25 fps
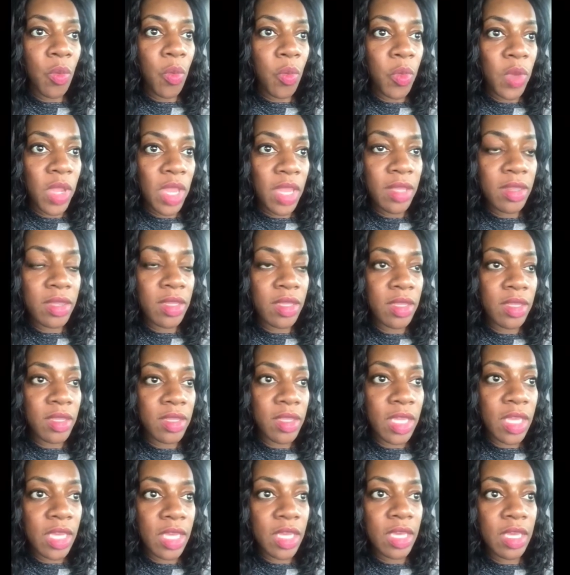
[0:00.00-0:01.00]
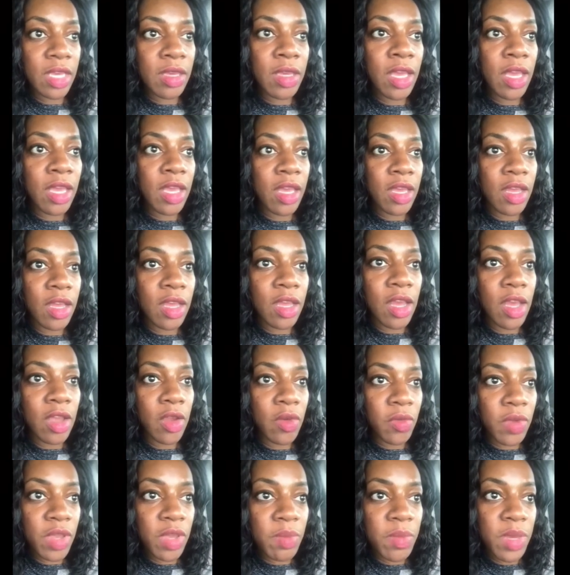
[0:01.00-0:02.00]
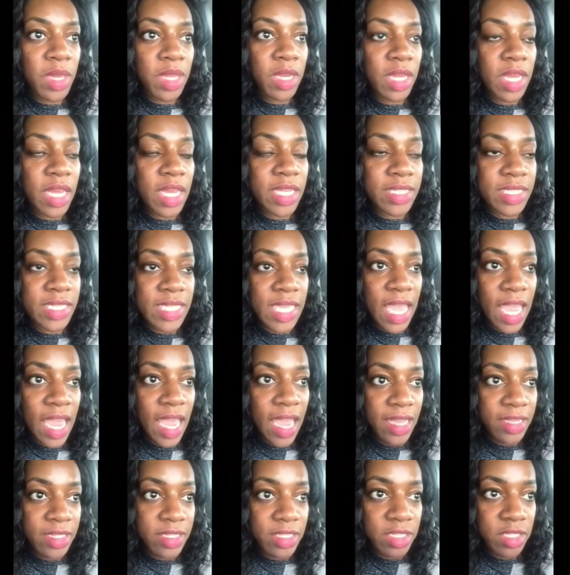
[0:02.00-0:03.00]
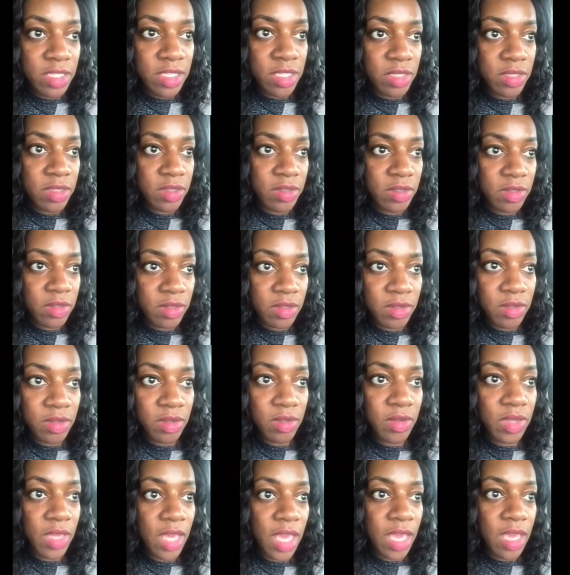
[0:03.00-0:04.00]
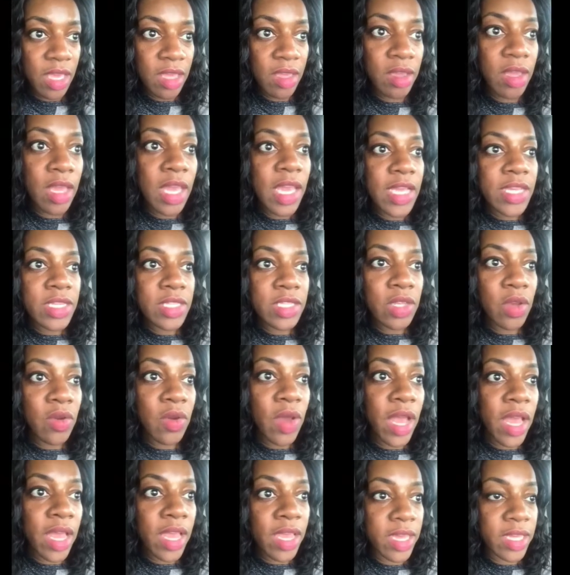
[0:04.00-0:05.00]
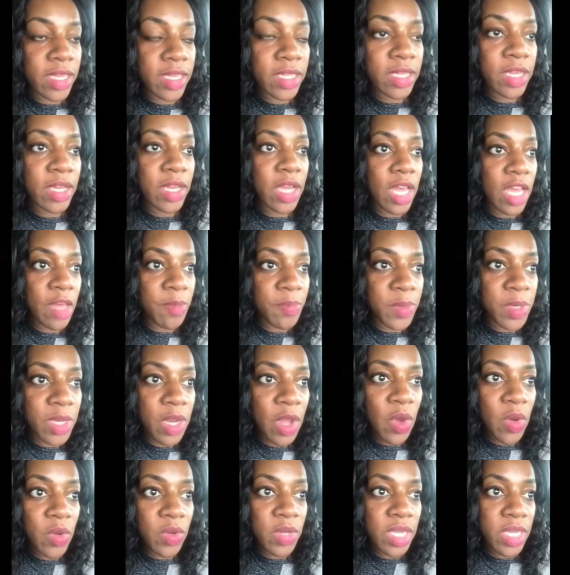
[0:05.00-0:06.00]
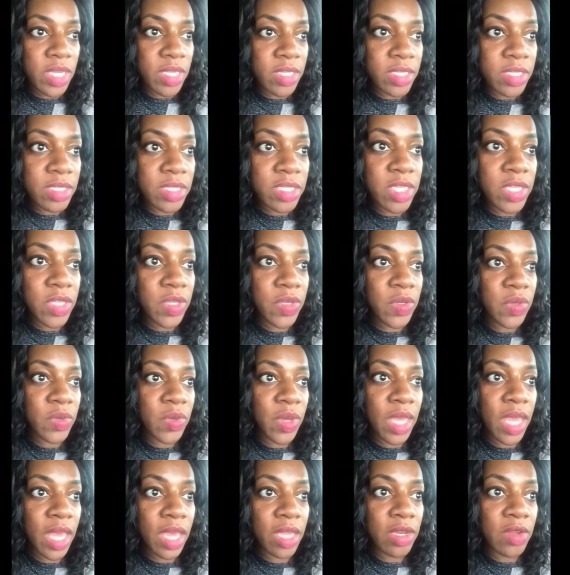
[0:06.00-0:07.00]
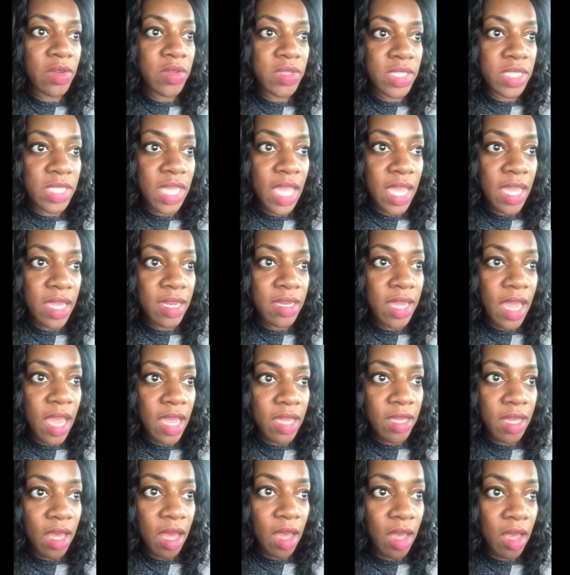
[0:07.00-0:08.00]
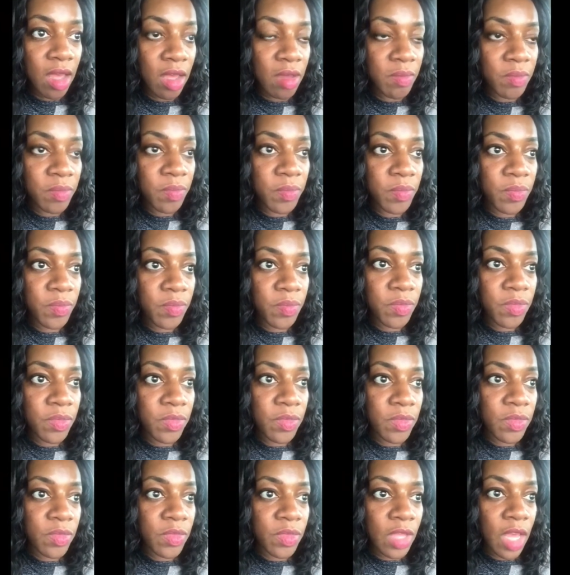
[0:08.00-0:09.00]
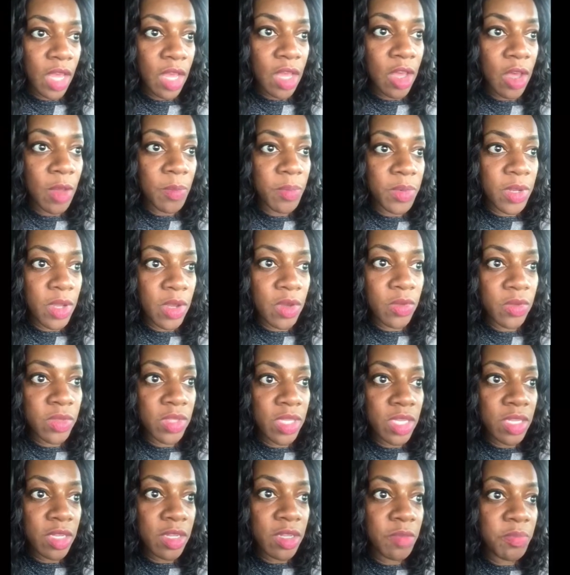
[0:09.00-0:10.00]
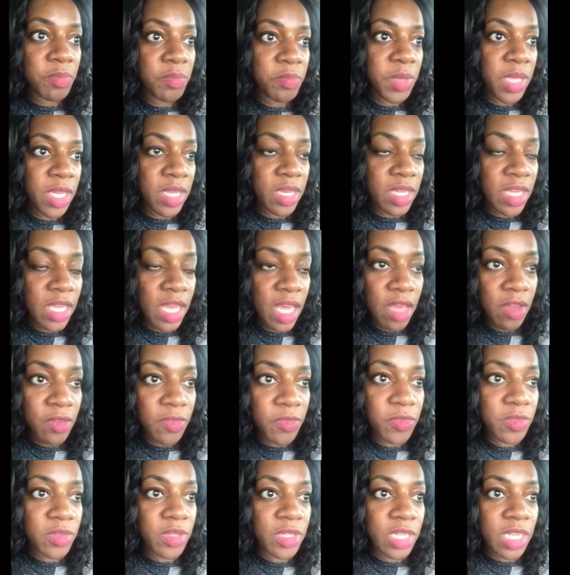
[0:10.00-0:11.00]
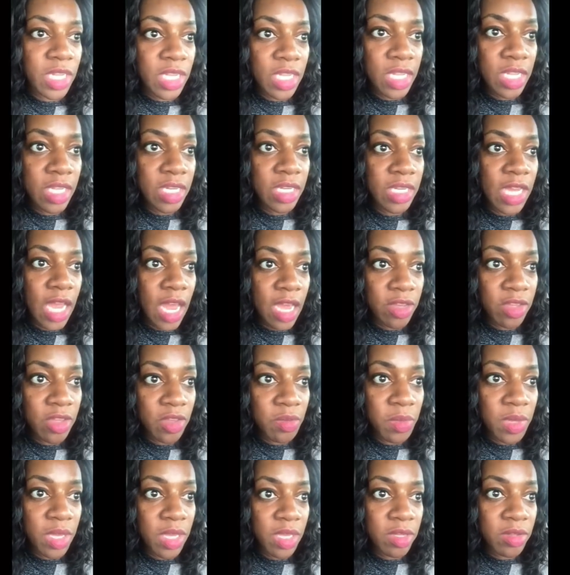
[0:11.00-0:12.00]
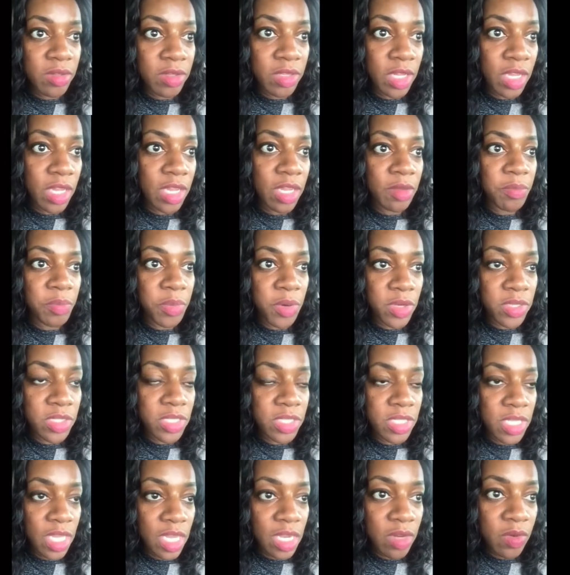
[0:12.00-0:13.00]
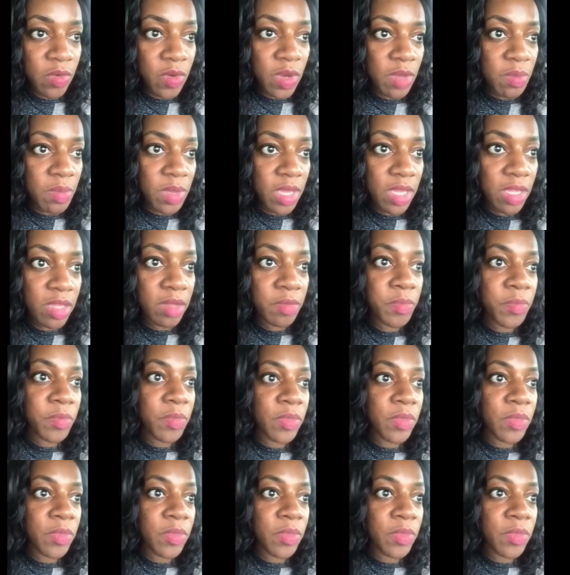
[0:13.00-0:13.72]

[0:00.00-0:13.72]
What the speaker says: with the agreement attached. Okay? So I upload it to hellosign.com. I upload the PDF, the document, the purchase-sale agreement,